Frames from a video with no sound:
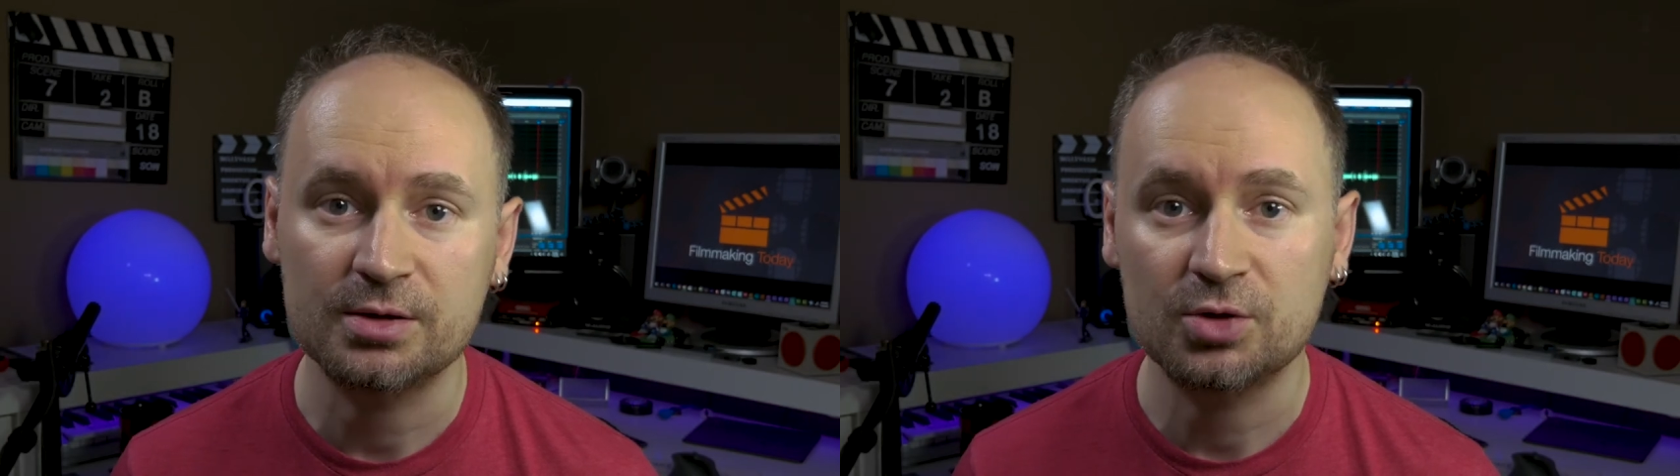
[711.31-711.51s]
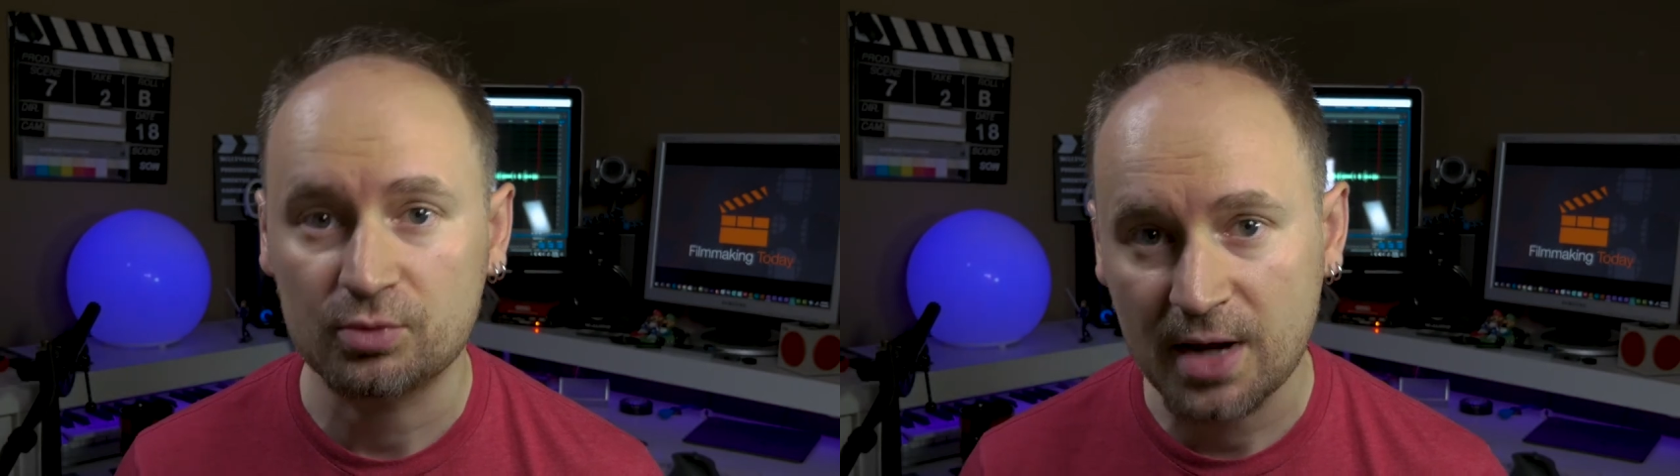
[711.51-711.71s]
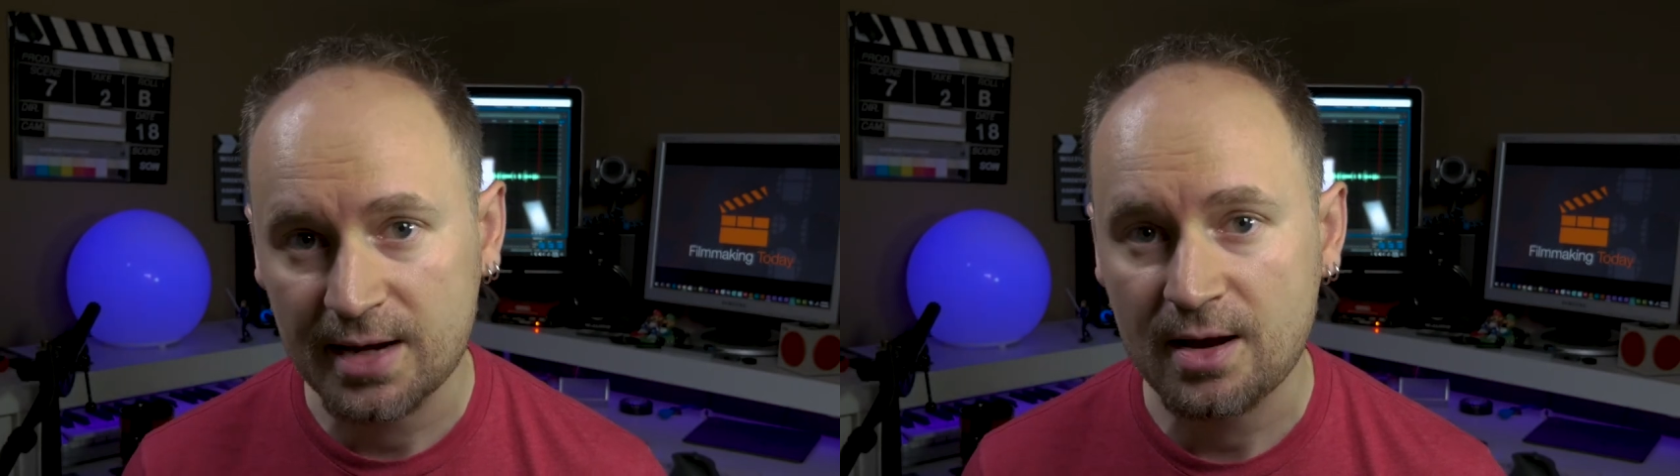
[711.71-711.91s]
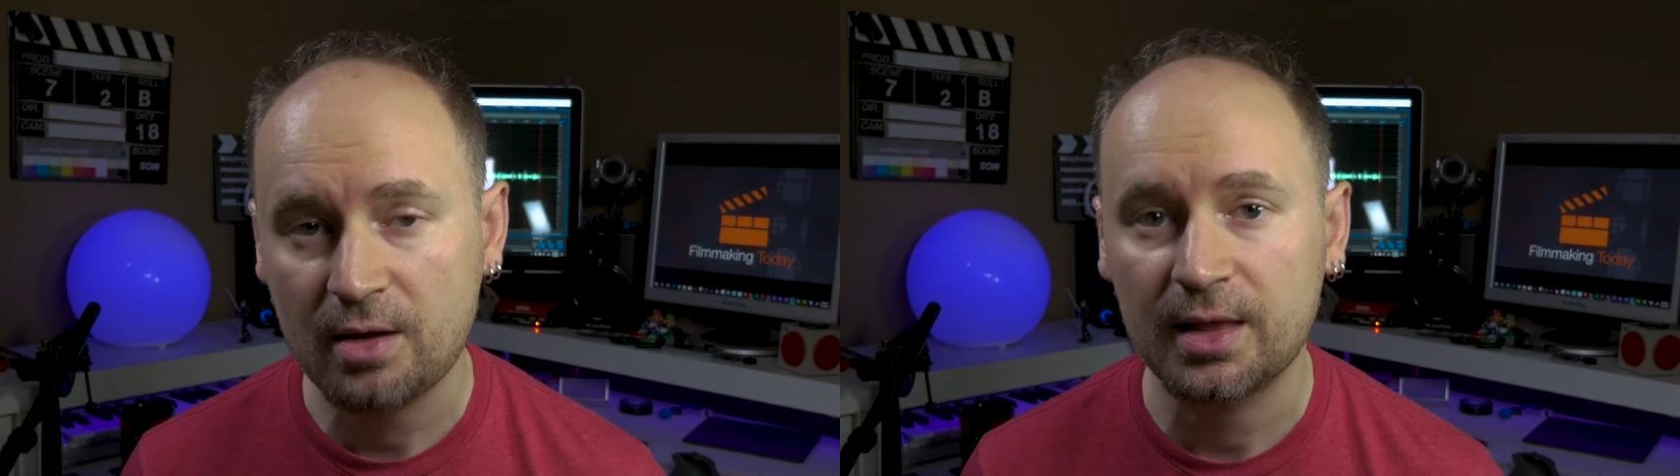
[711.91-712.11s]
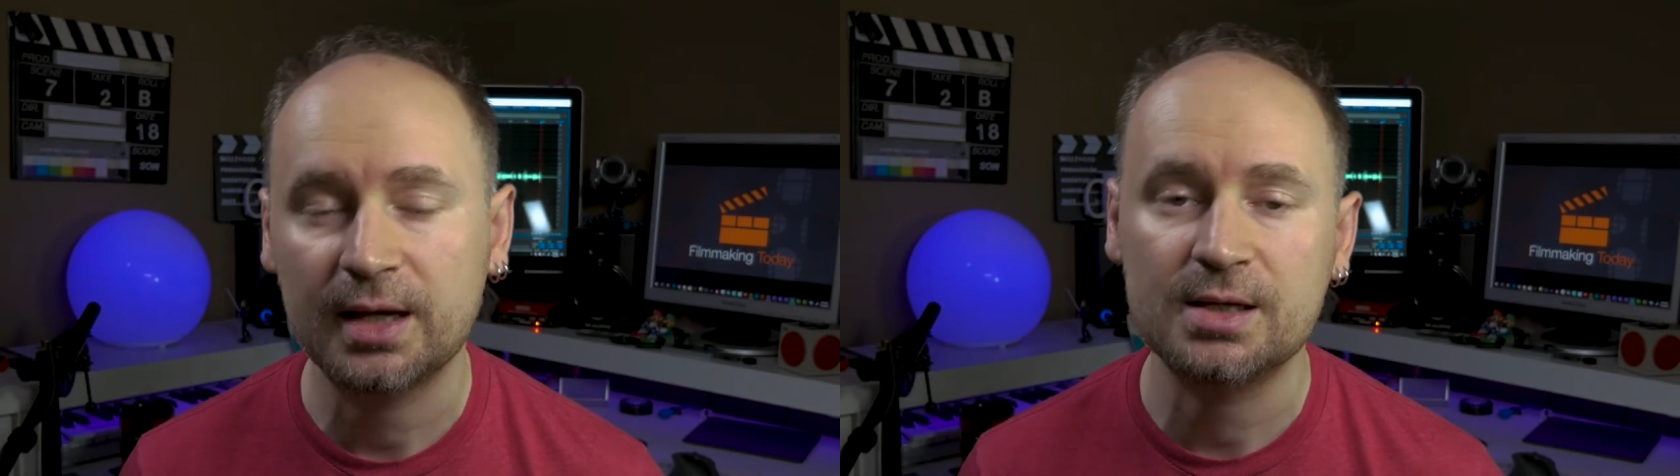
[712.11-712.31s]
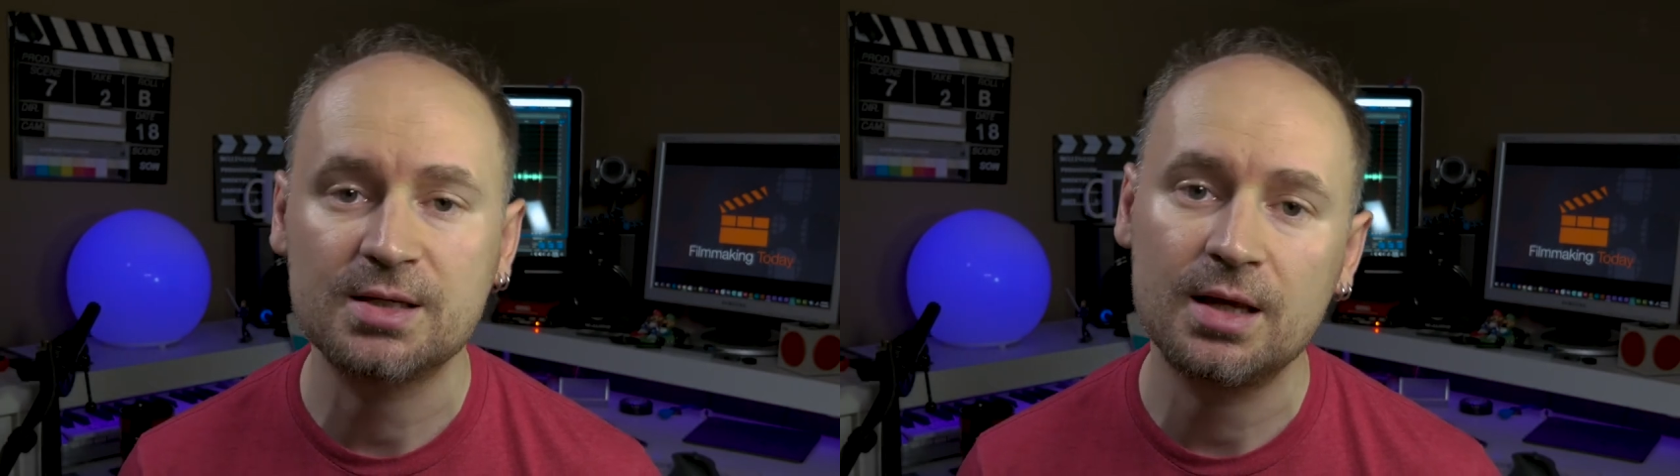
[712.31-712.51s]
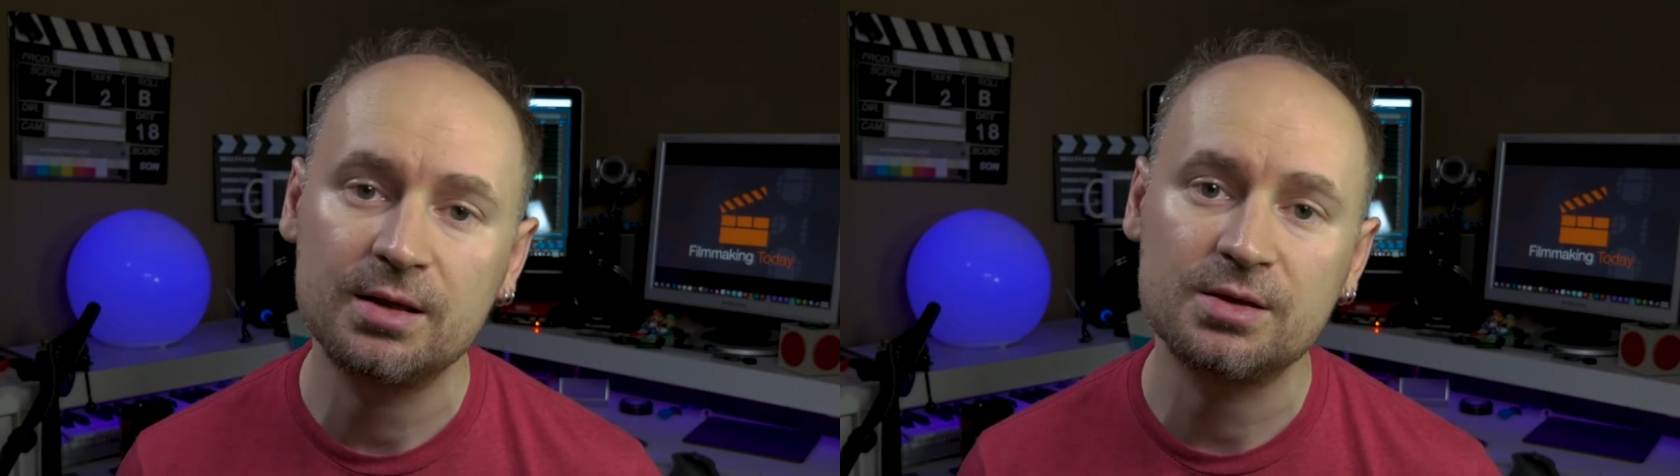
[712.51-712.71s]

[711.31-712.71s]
So right now, like I said,